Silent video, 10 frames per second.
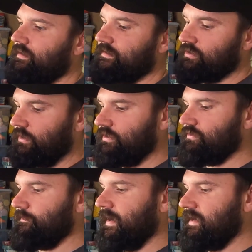It's a
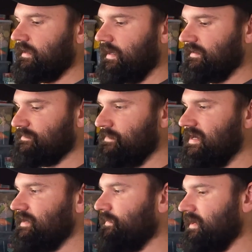toiletry bag, and it's
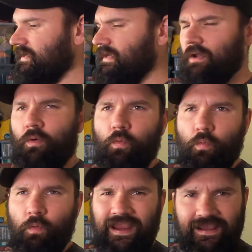made by
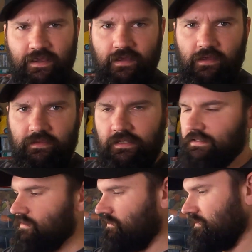Wenger, I think
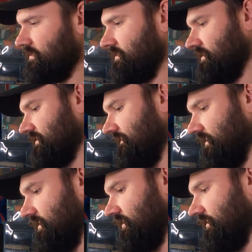it's called. Let's
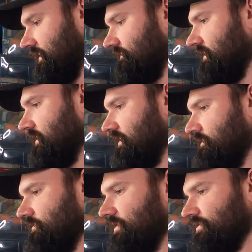have a little look now.
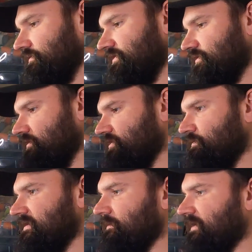Pretty sure it's a
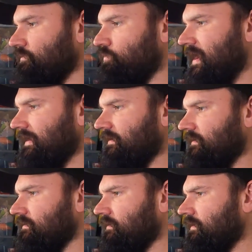Swiss company called
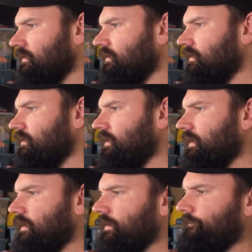Wenger.
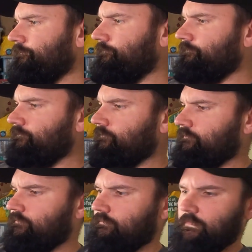
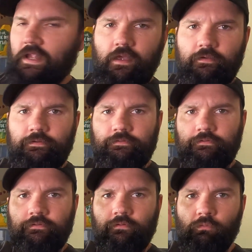Yeah,
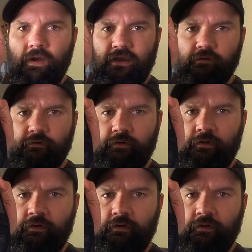Wenger.